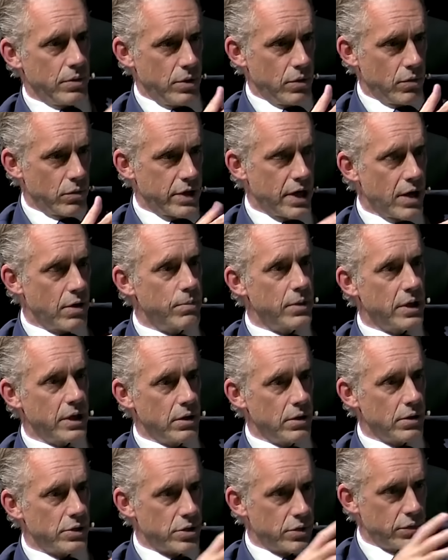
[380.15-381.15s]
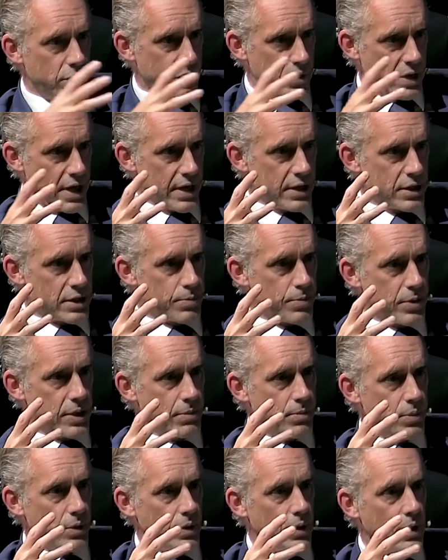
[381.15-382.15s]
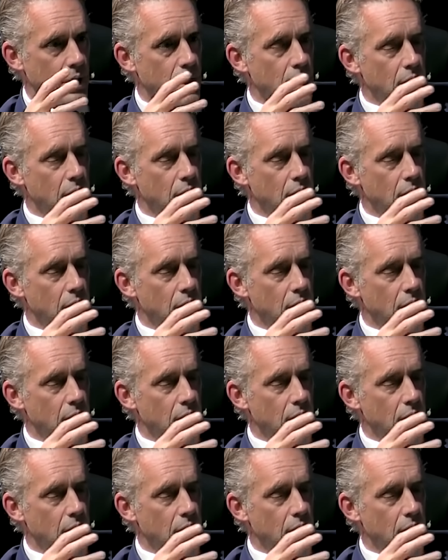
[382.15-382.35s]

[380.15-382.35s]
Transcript: no doubt, but it also unites people.